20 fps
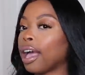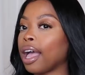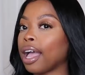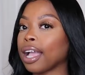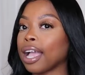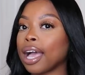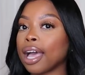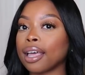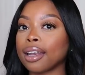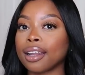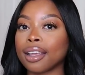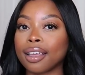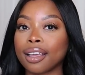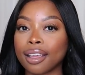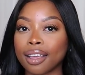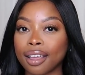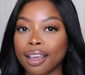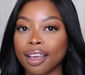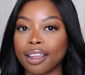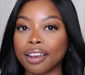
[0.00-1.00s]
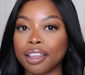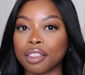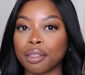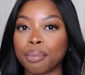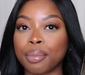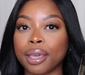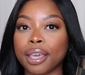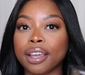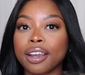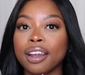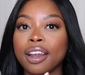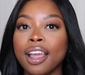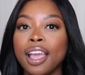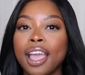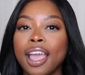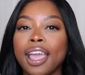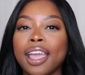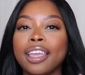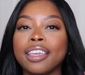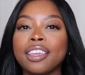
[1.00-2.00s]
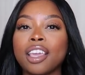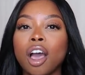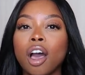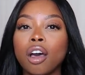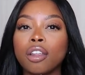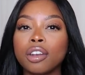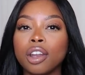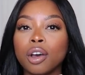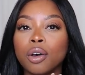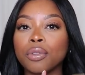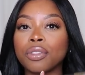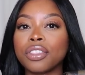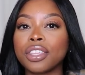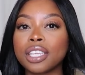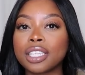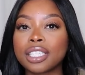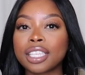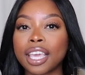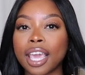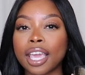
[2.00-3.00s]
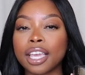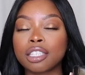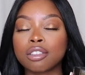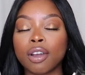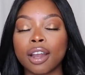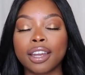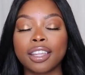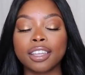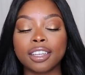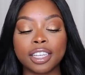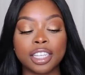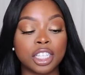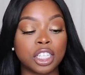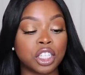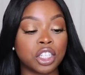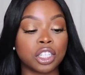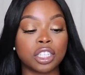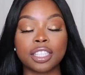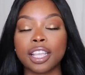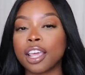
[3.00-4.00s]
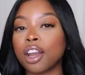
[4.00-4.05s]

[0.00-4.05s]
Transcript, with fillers: I got another pair, and y'all know this case right here is just